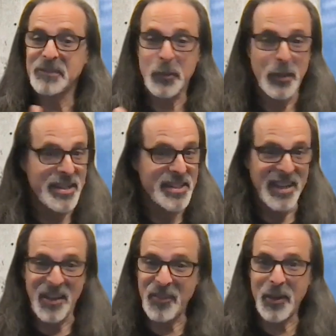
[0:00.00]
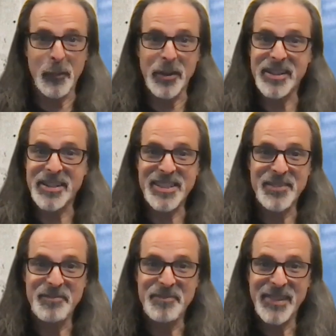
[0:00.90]
Crazy how that
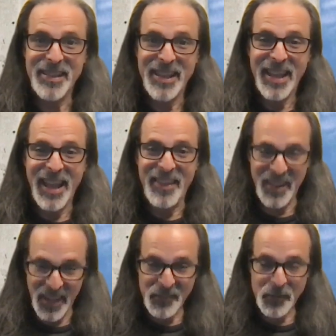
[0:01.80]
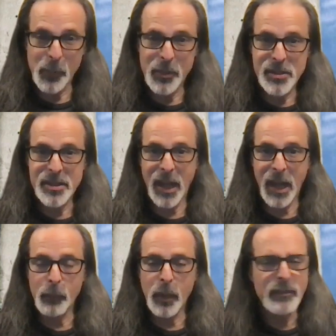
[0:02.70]
works. And then afterwards,
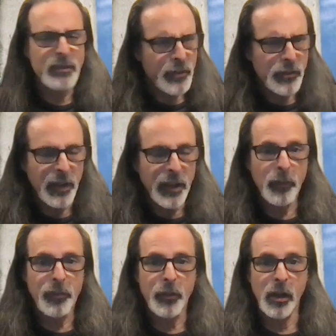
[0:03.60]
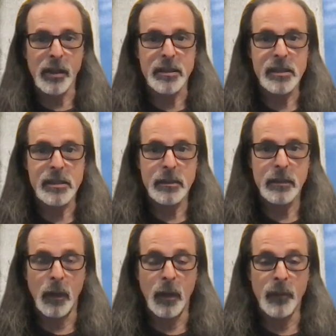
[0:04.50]
I will have a few final thoughts
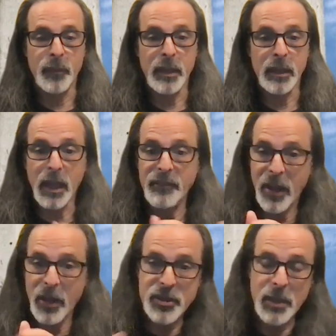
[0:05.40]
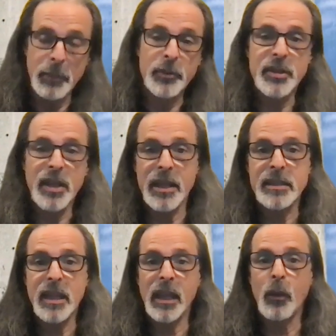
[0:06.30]
on the Lifehouse demos
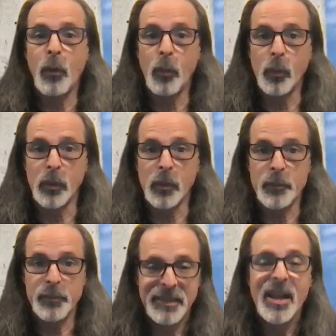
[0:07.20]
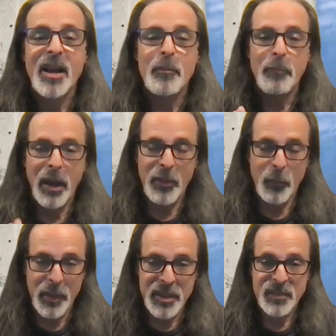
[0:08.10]
as a whole. By the
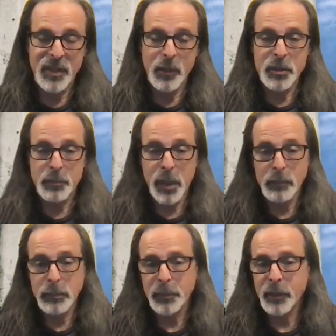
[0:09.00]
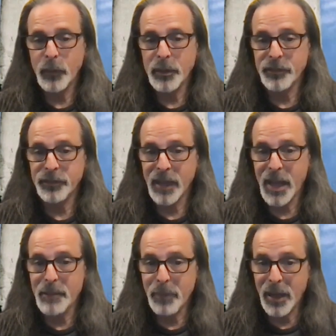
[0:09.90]
way, this video is probably going to
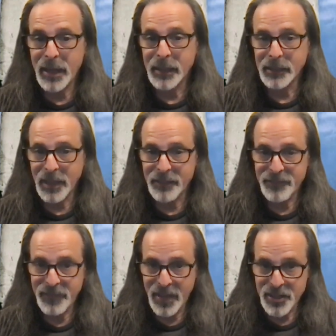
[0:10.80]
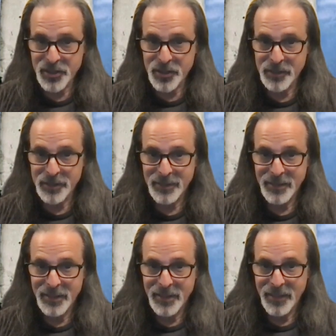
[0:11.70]
fly by a lot faster
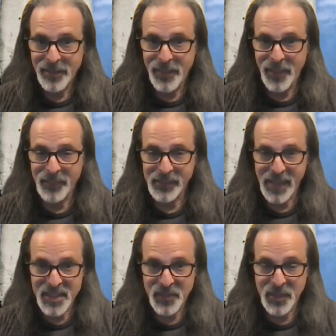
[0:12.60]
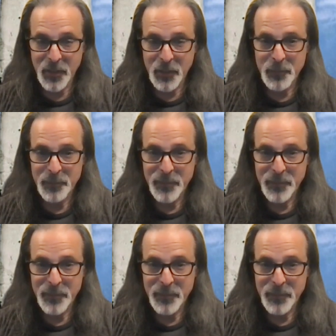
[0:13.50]
than the last video.